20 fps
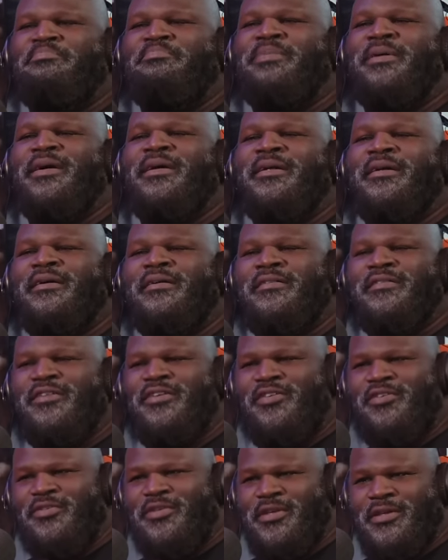But Hulk
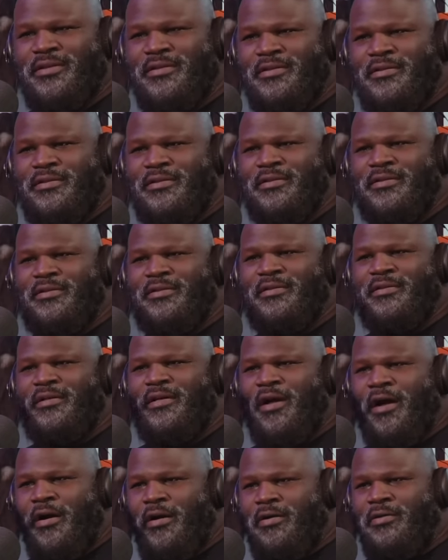Hogan
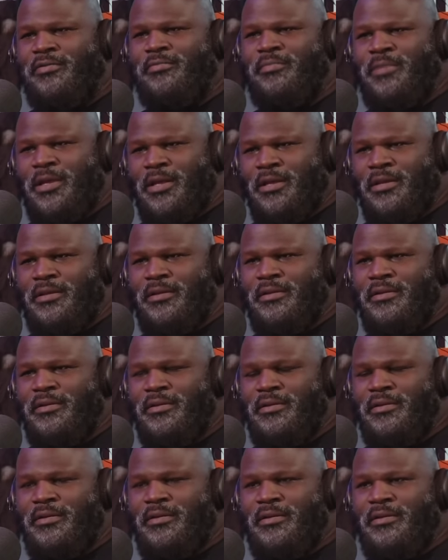called me
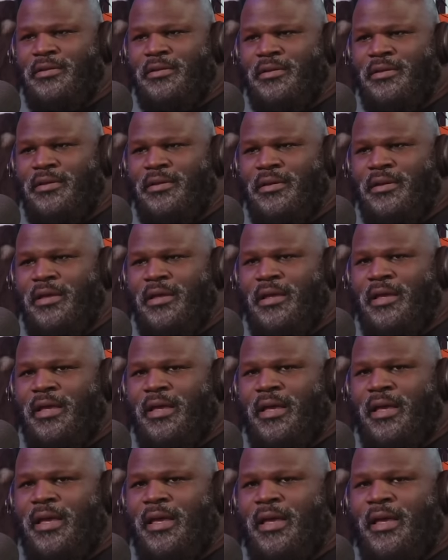
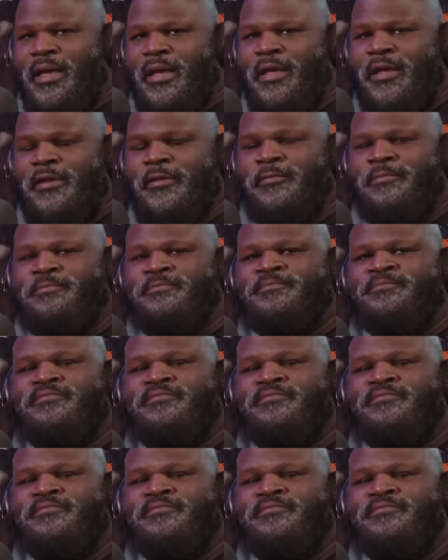and